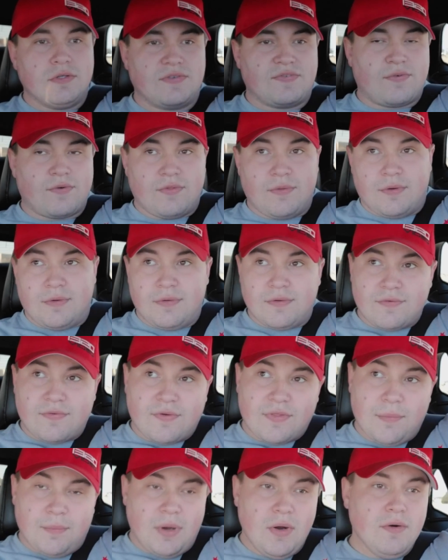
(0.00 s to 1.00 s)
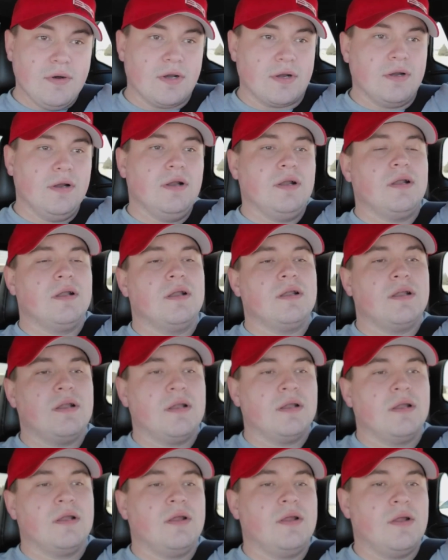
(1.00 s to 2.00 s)
for the motor,
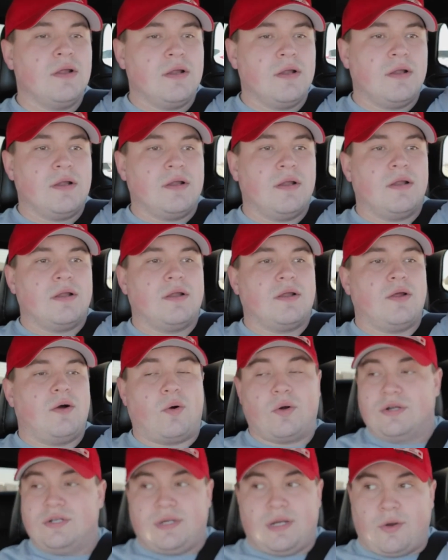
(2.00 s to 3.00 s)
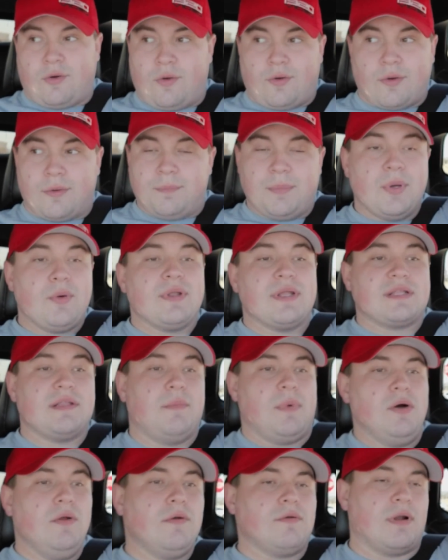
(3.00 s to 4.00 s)
or building the
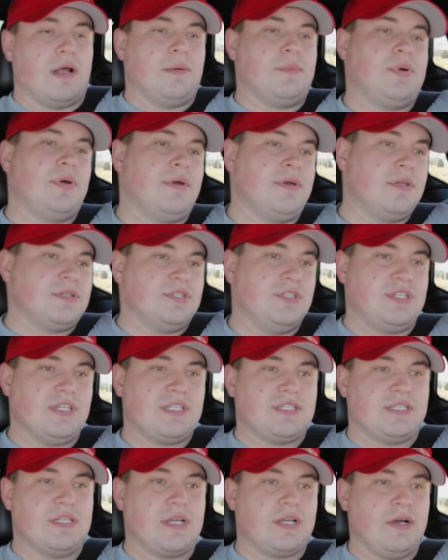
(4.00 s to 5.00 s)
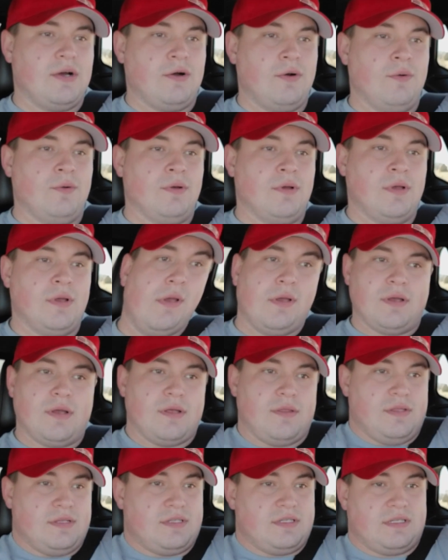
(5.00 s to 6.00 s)
motor up just to go,
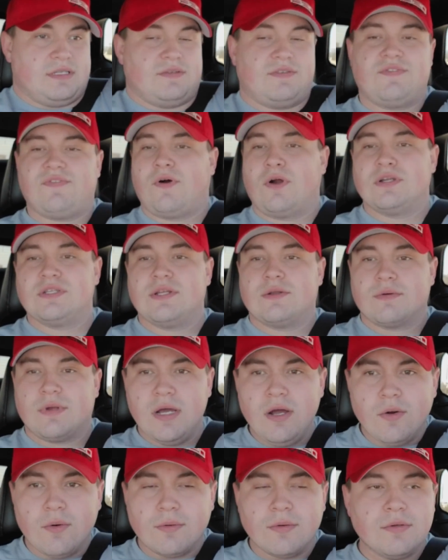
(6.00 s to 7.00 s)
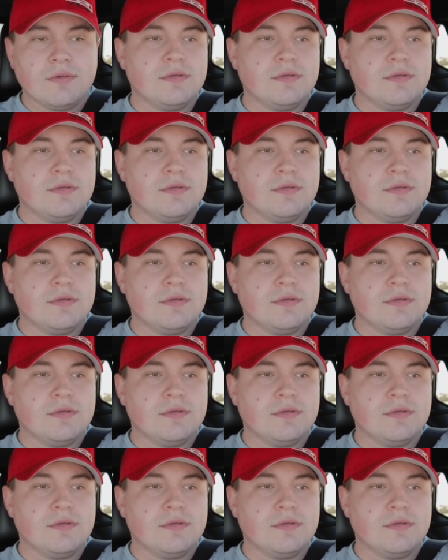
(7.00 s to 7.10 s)
this is as far as it'll go.